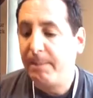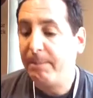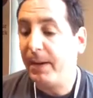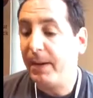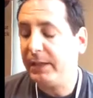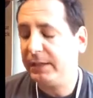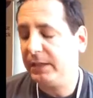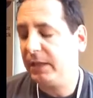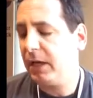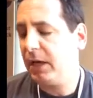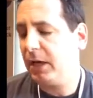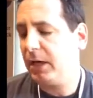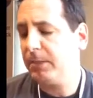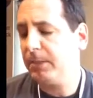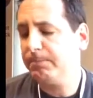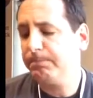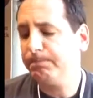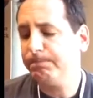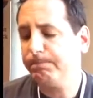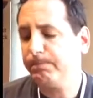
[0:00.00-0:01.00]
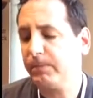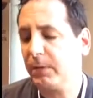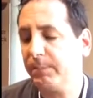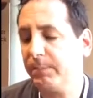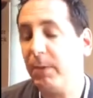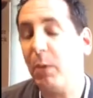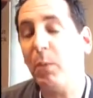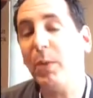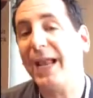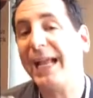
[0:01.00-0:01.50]
But
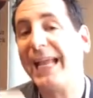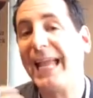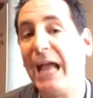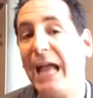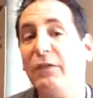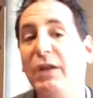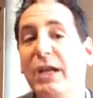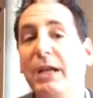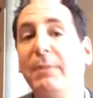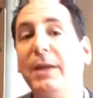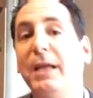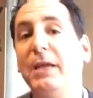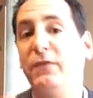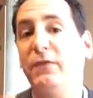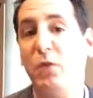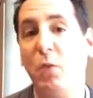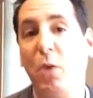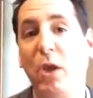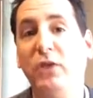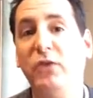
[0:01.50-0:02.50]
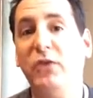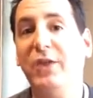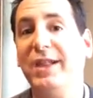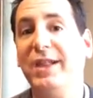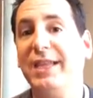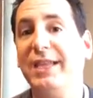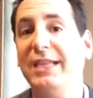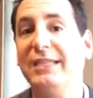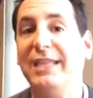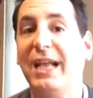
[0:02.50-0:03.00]
what I can recommend if you want to do
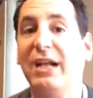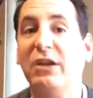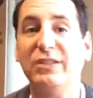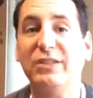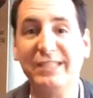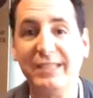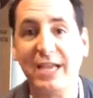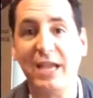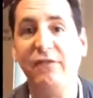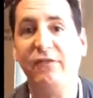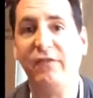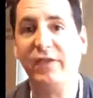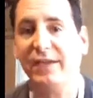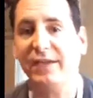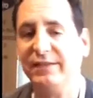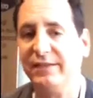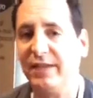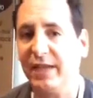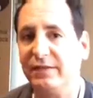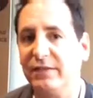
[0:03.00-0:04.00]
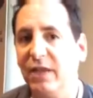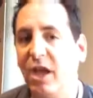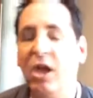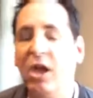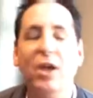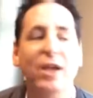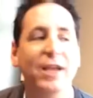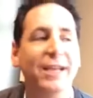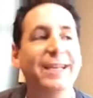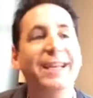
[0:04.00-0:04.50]
the cleaning cycle safely is this:
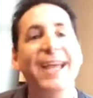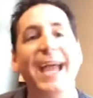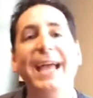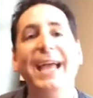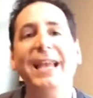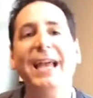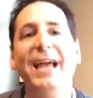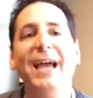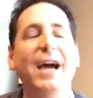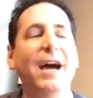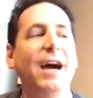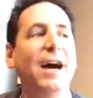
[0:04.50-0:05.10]
get